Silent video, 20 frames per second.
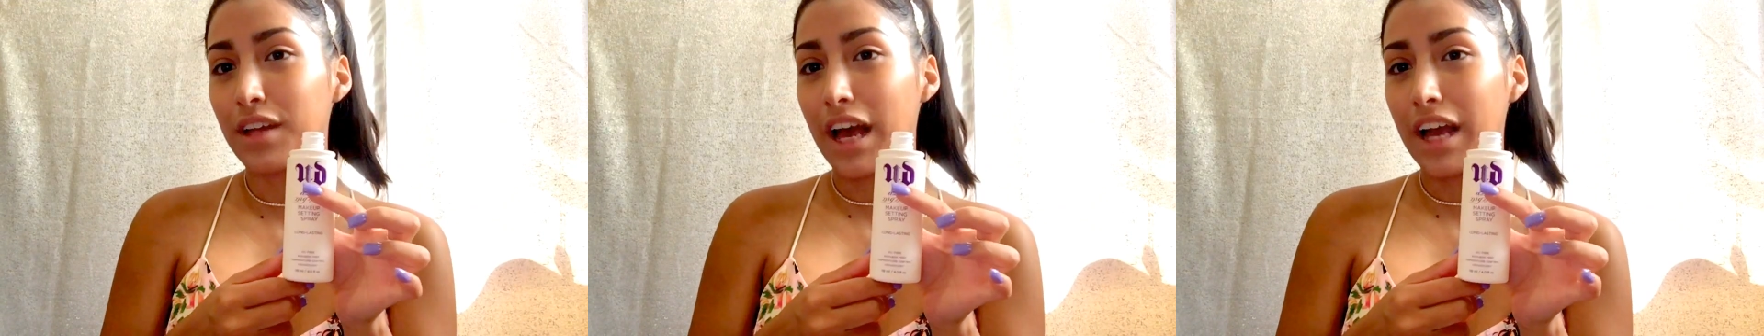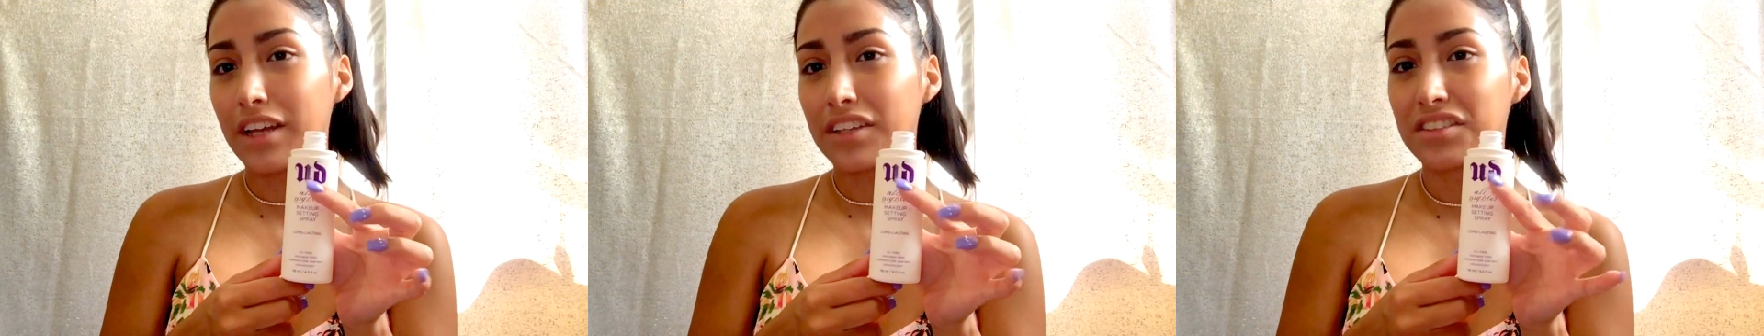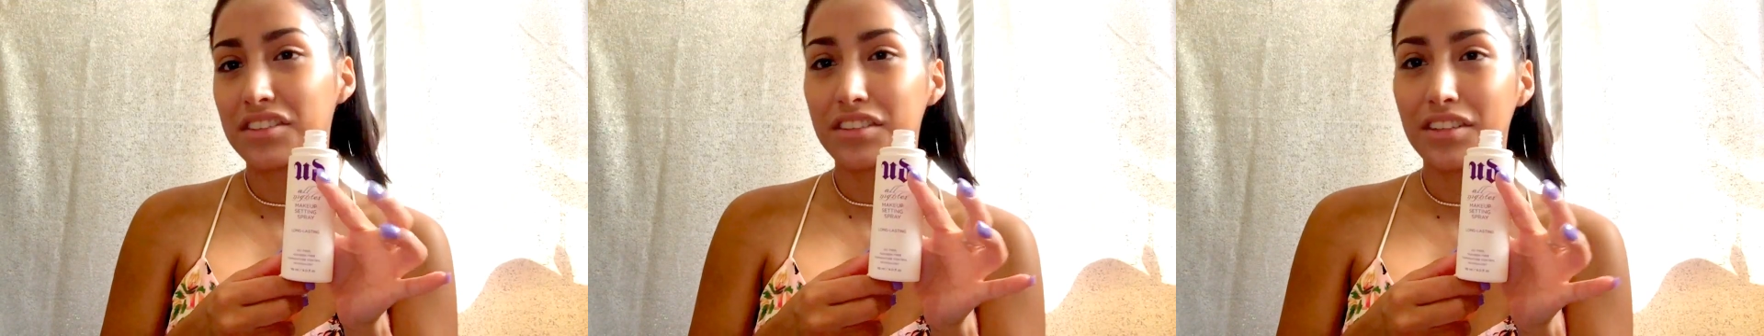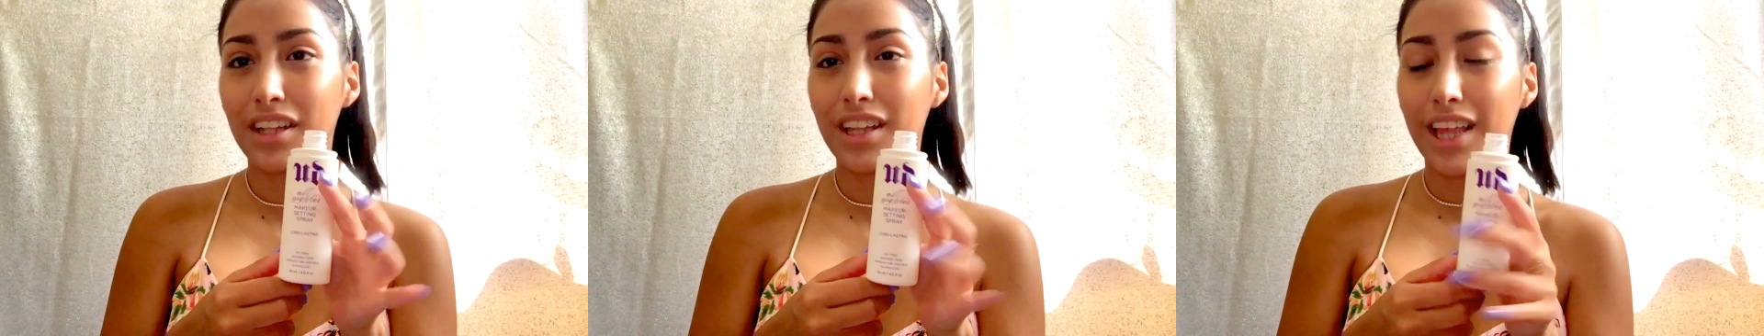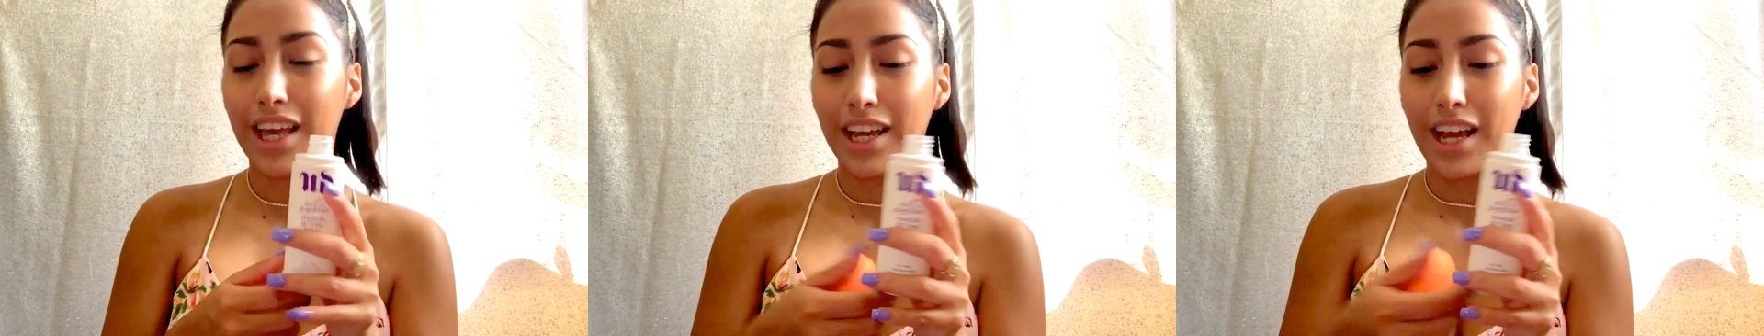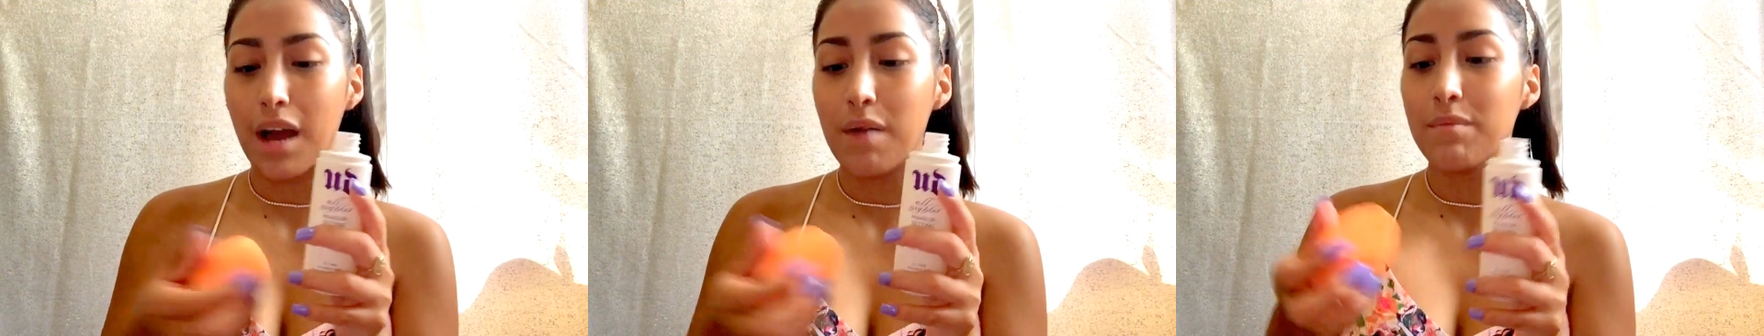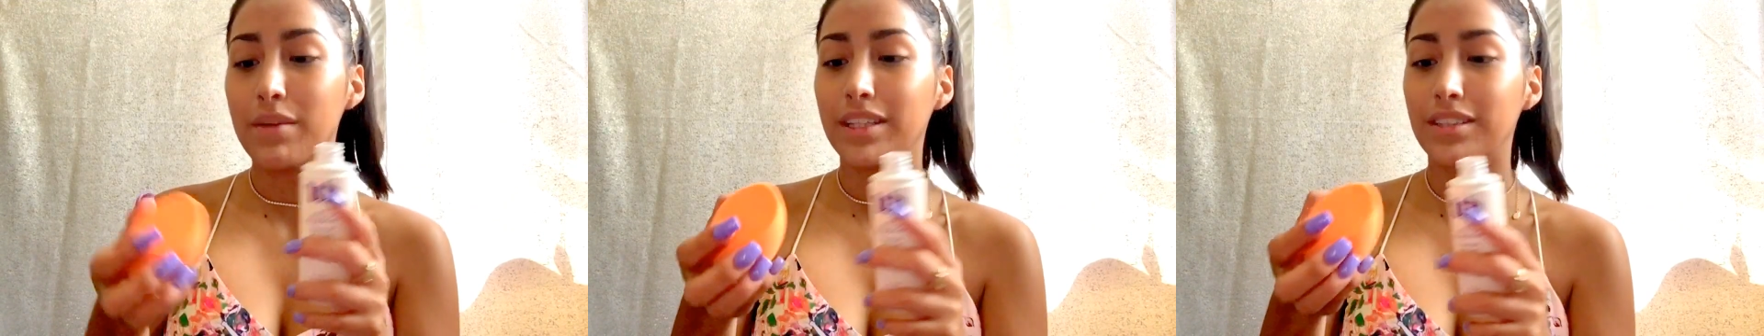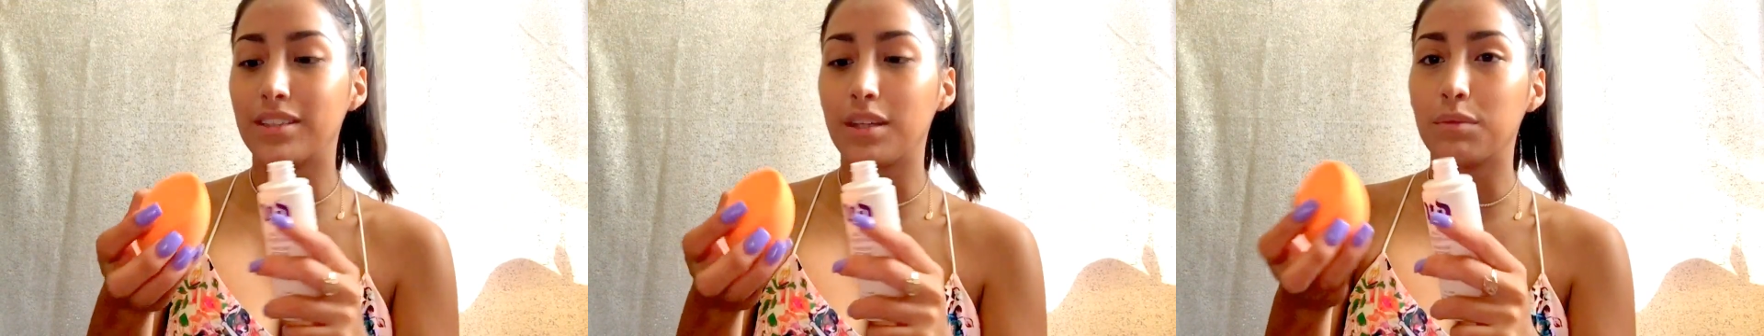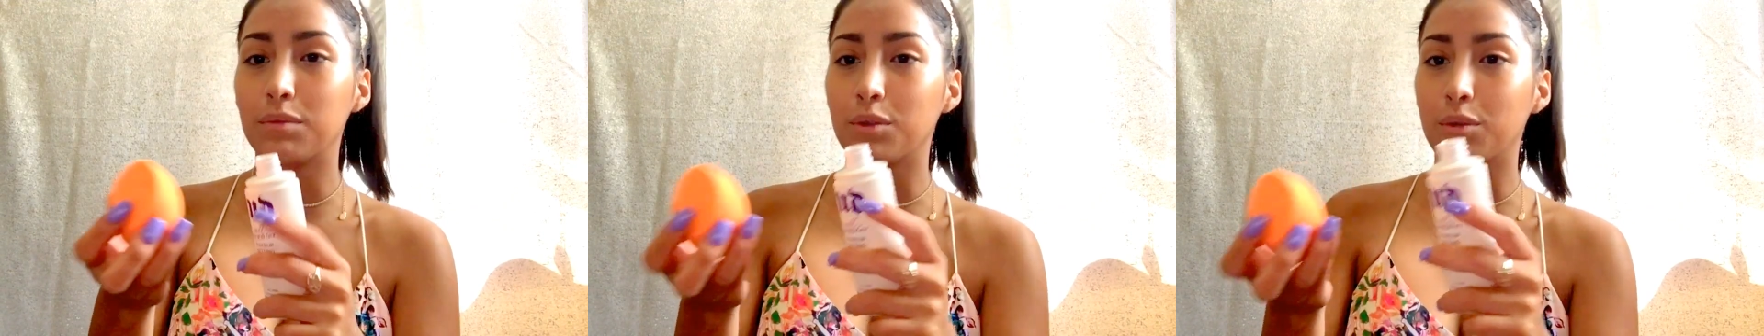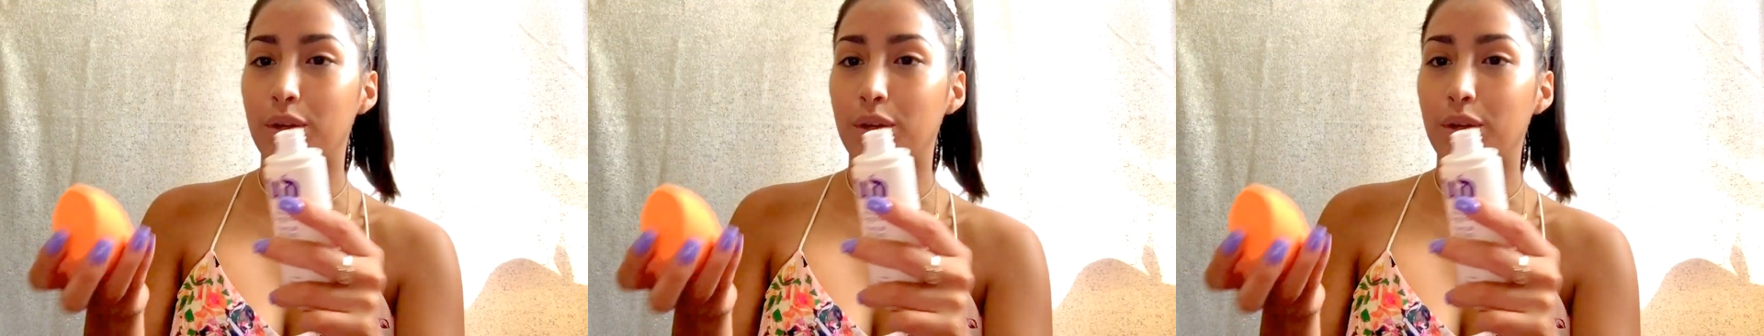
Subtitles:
actually like got messed up.